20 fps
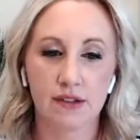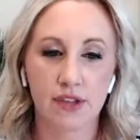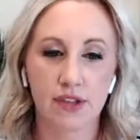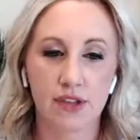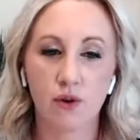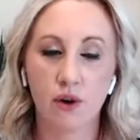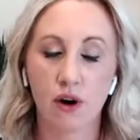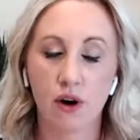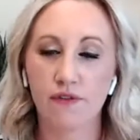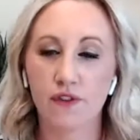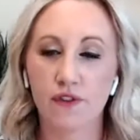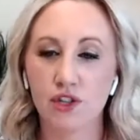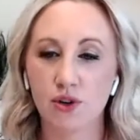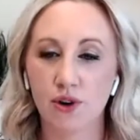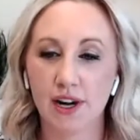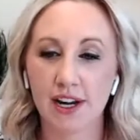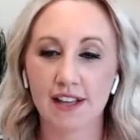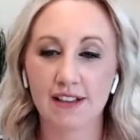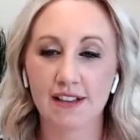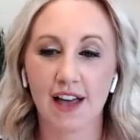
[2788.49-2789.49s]
thank you all for
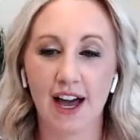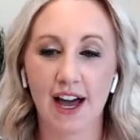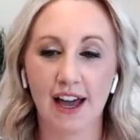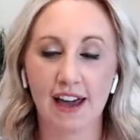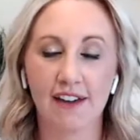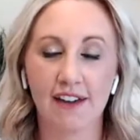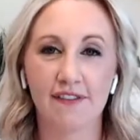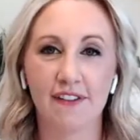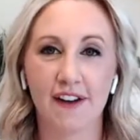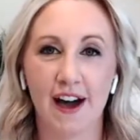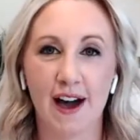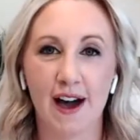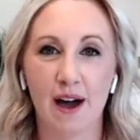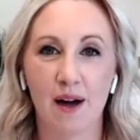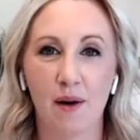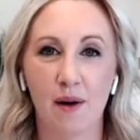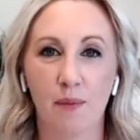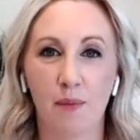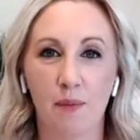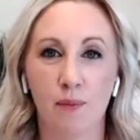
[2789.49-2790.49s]
joining live.
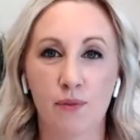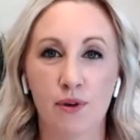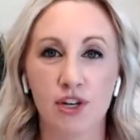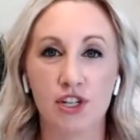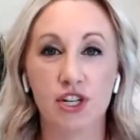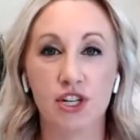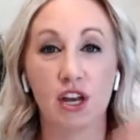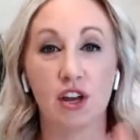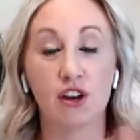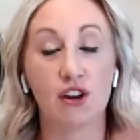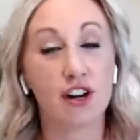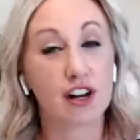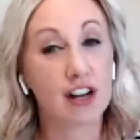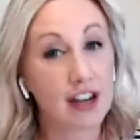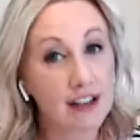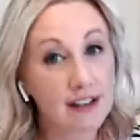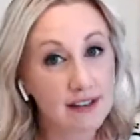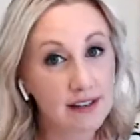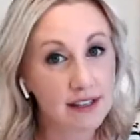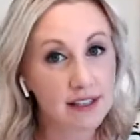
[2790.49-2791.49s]
Appreciate your
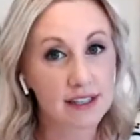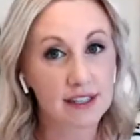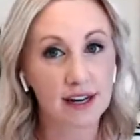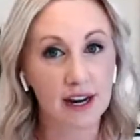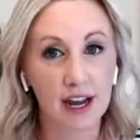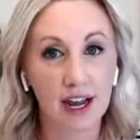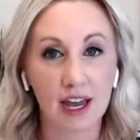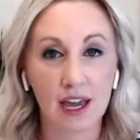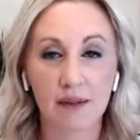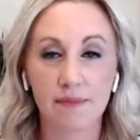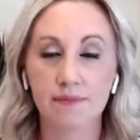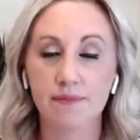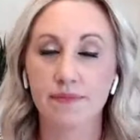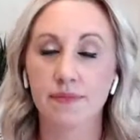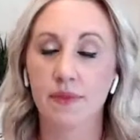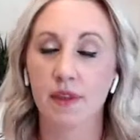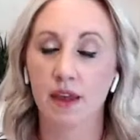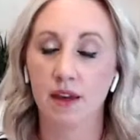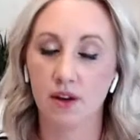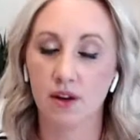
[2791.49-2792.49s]
guys'
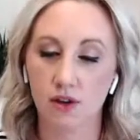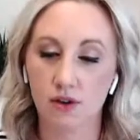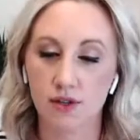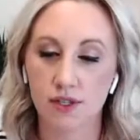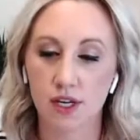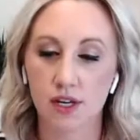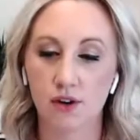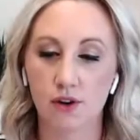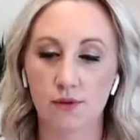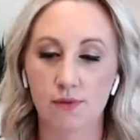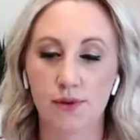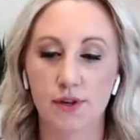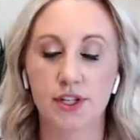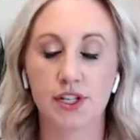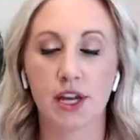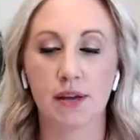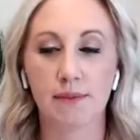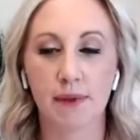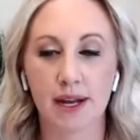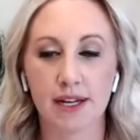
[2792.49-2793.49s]
time. I know you said you
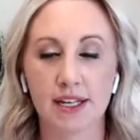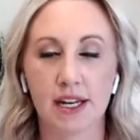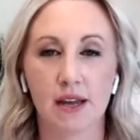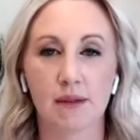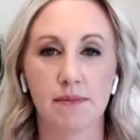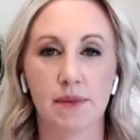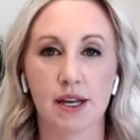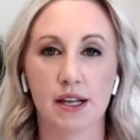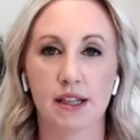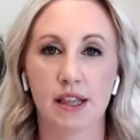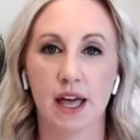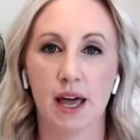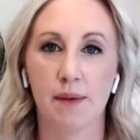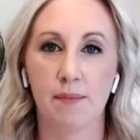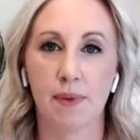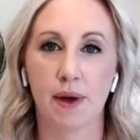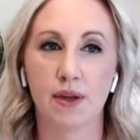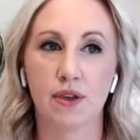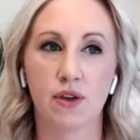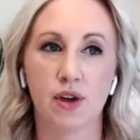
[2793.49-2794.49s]
appreciate my time,
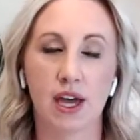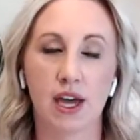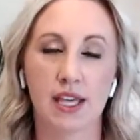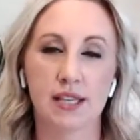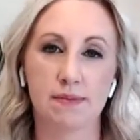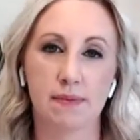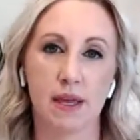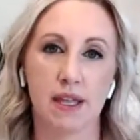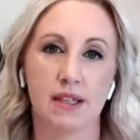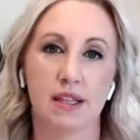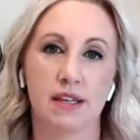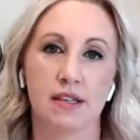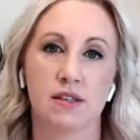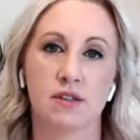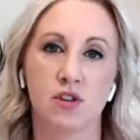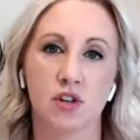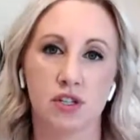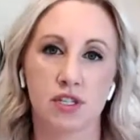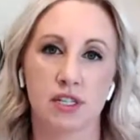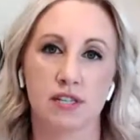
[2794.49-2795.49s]
Nicolette, but you guys made
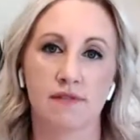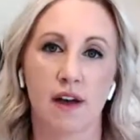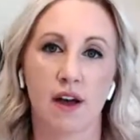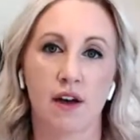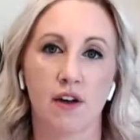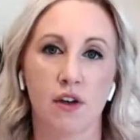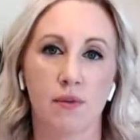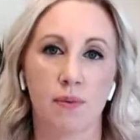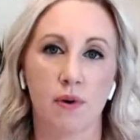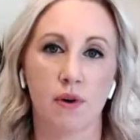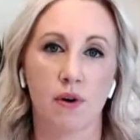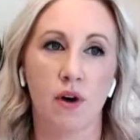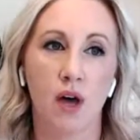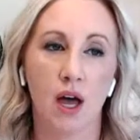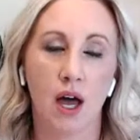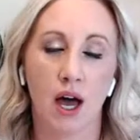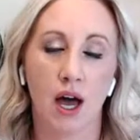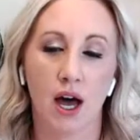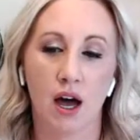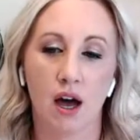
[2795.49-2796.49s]
this just as valuable
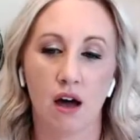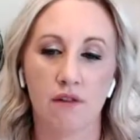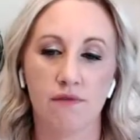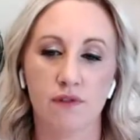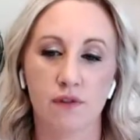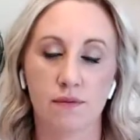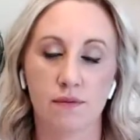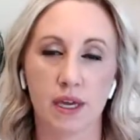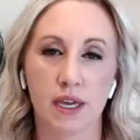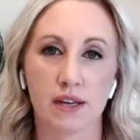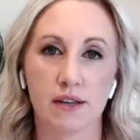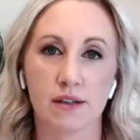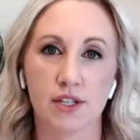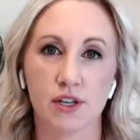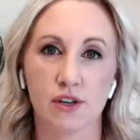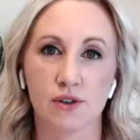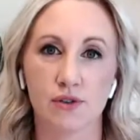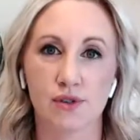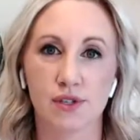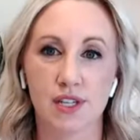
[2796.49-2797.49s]
for me
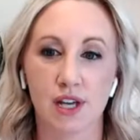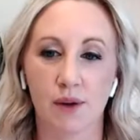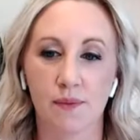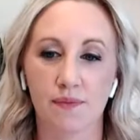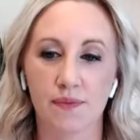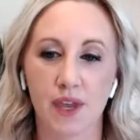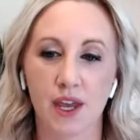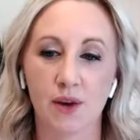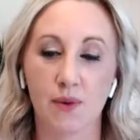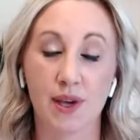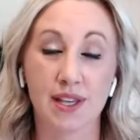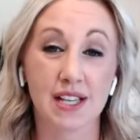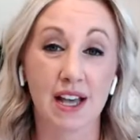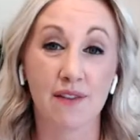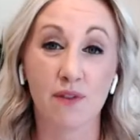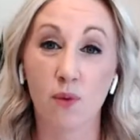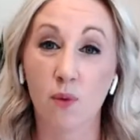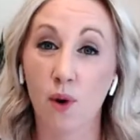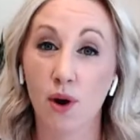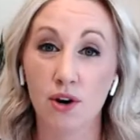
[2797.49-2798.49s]
too. So anyways,
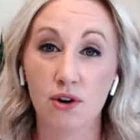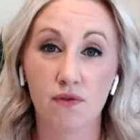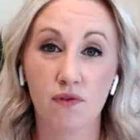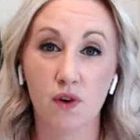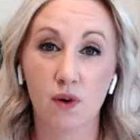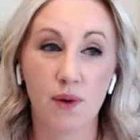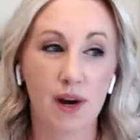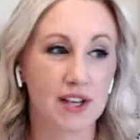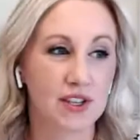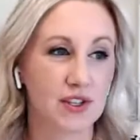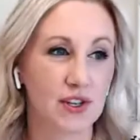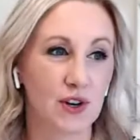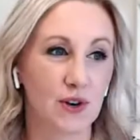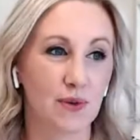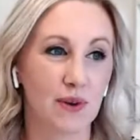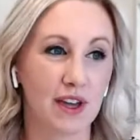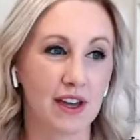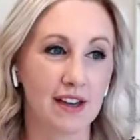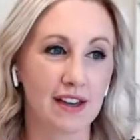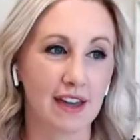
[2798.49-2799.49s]
have a wonderful rest of
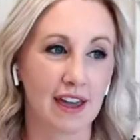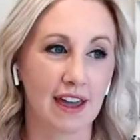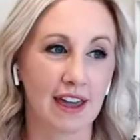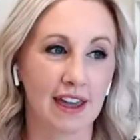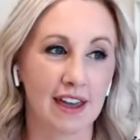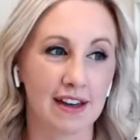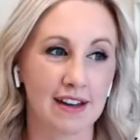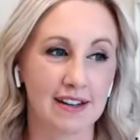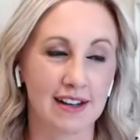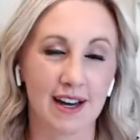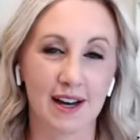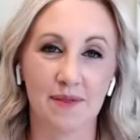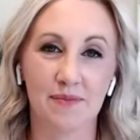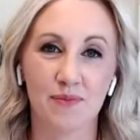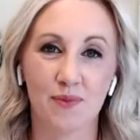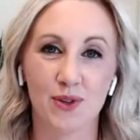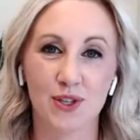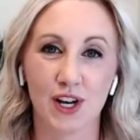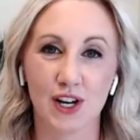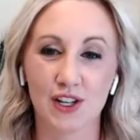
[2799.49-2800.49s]
your week, and
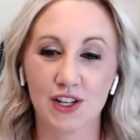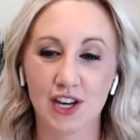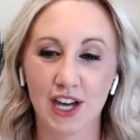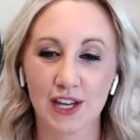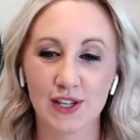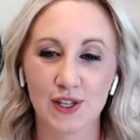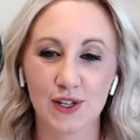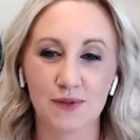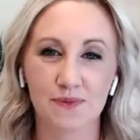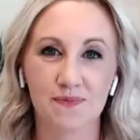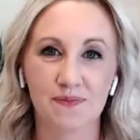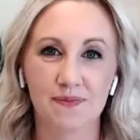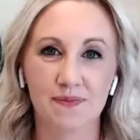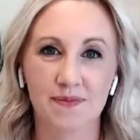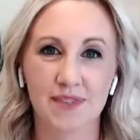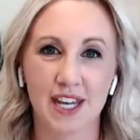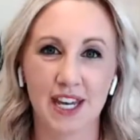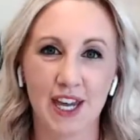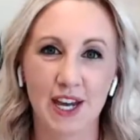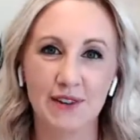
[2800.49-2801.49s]
we'll talk to you guys soon.
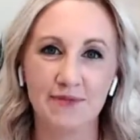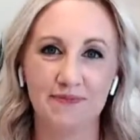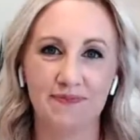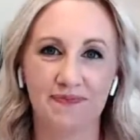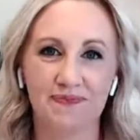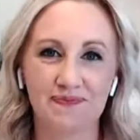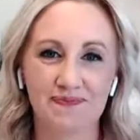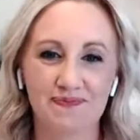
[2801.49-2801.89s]
Take care.